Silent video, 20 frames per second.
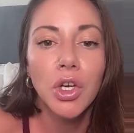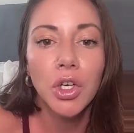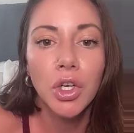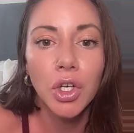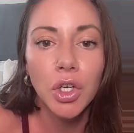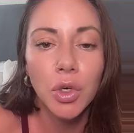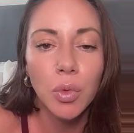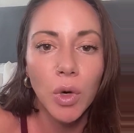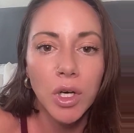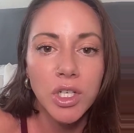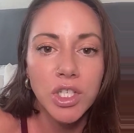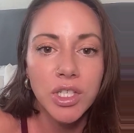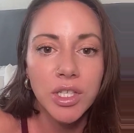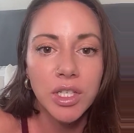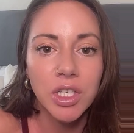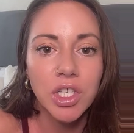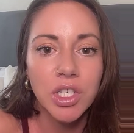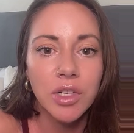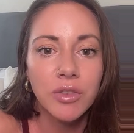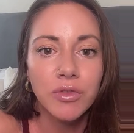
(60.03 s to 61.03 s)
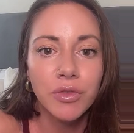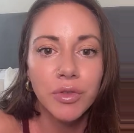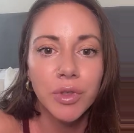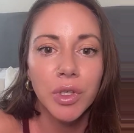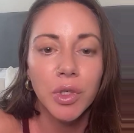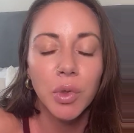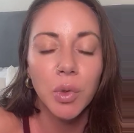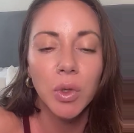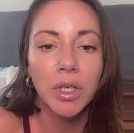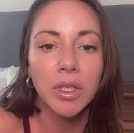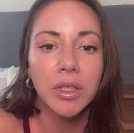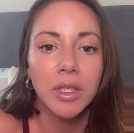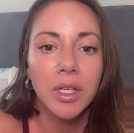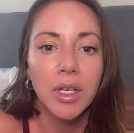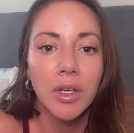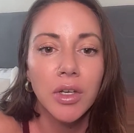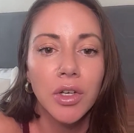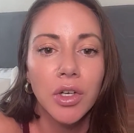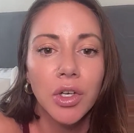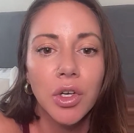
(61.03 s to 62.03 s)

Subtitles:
And you're going to watch things shift really quickly.